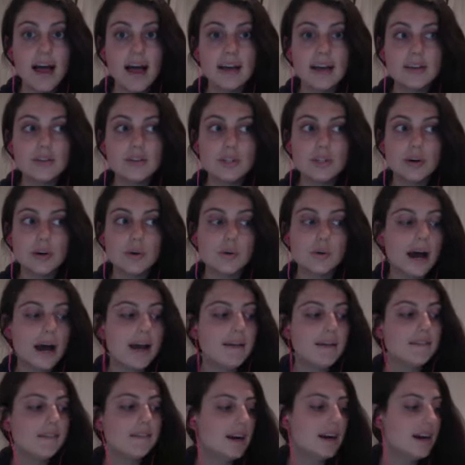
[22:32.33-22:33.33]
And so
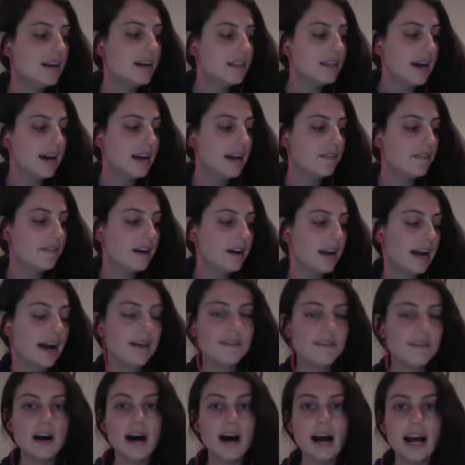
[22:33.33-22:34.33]
I find that if I
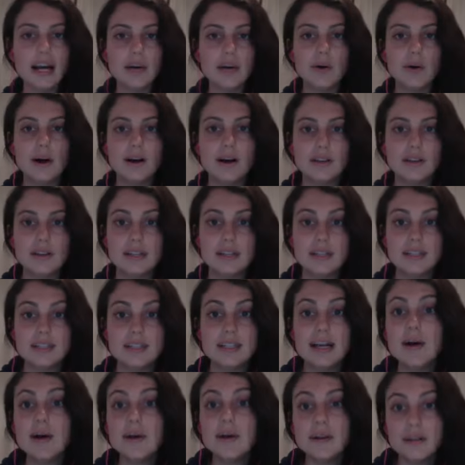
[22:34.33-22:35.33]
have a high quality
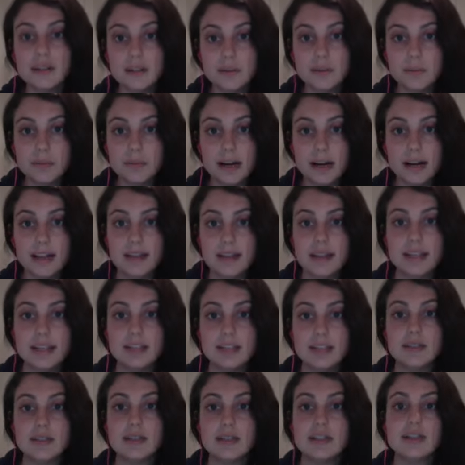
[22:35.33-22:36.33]
sourdough bread
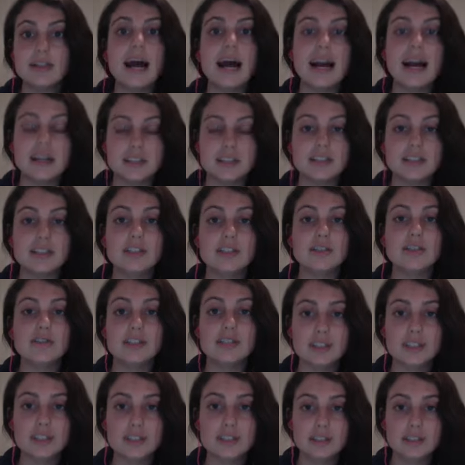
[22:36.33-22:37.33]
that's actually
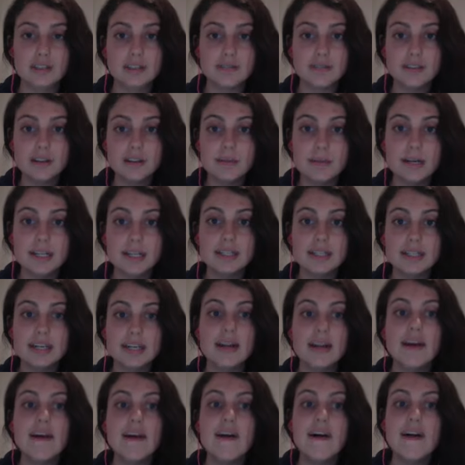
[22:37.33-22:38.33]
traditionally
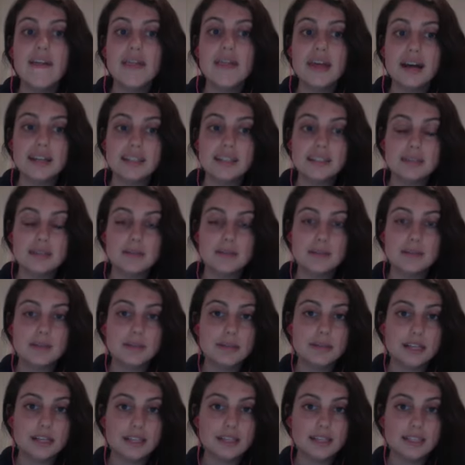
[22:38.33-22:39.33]
fermented, that seems to
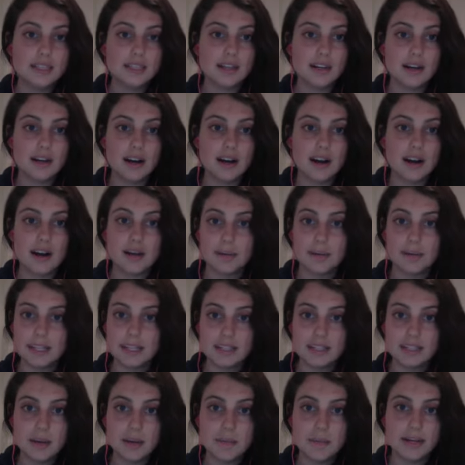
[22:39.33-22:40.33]
be easier on my
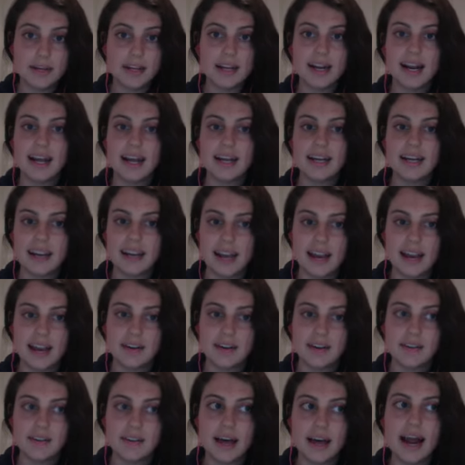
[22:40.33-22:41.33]
stomach, and I can
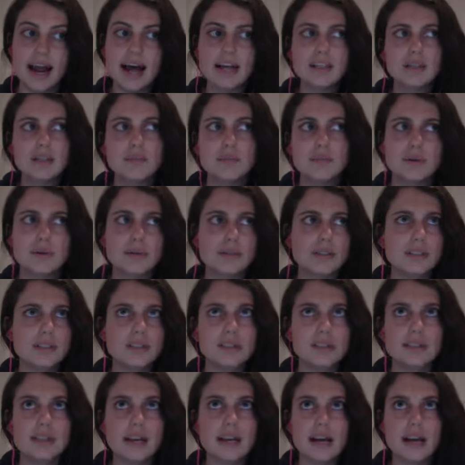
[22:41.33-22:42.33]
handle that, as opposed to,
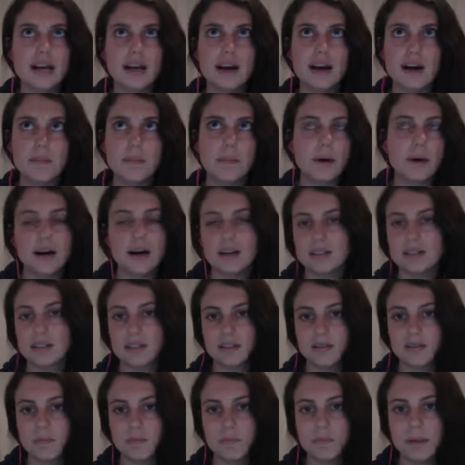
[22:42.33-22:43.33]
say, a box
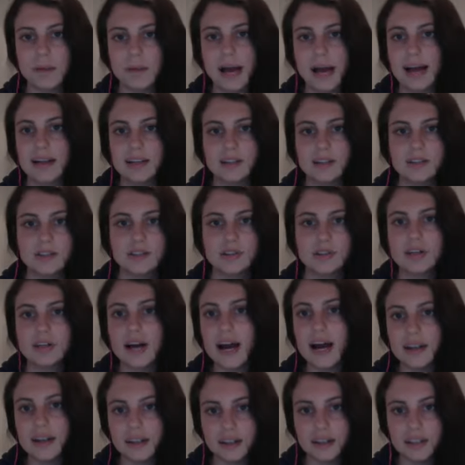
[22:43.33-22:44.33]
of packaged
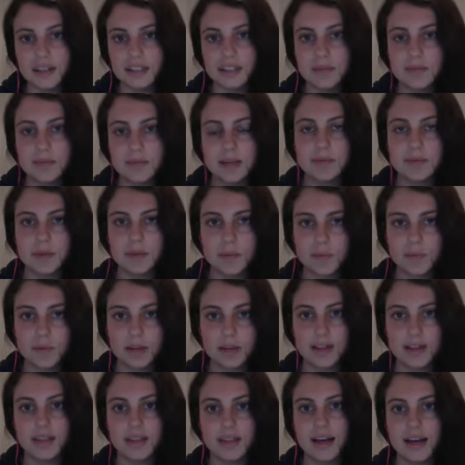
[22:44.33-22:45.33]
crackers made with
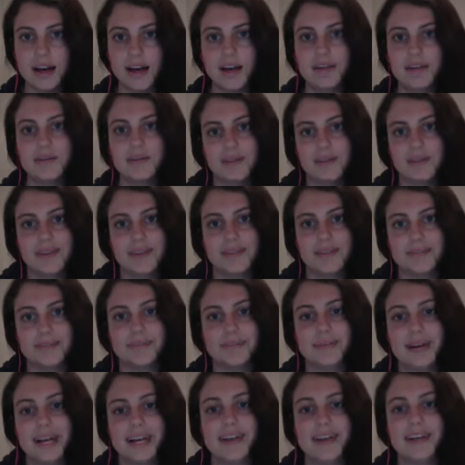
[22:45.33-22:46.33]
wheat that
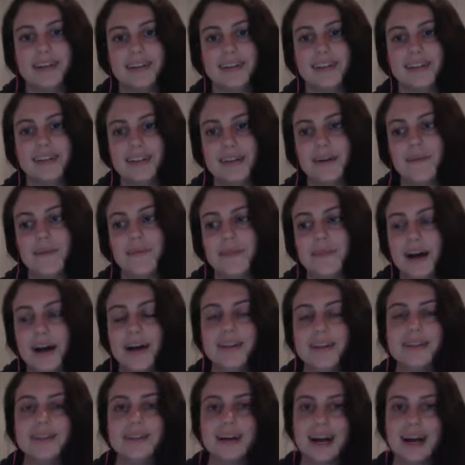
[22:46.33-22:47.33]
might, you know,
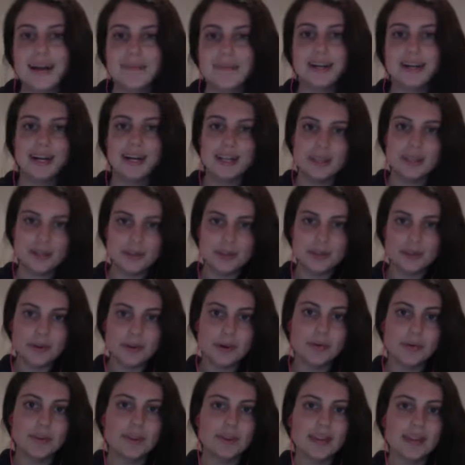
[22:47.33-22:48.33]
not, I might not do so
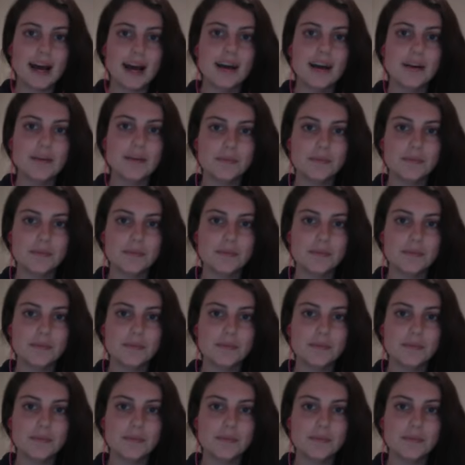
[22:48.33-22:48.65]
well with that.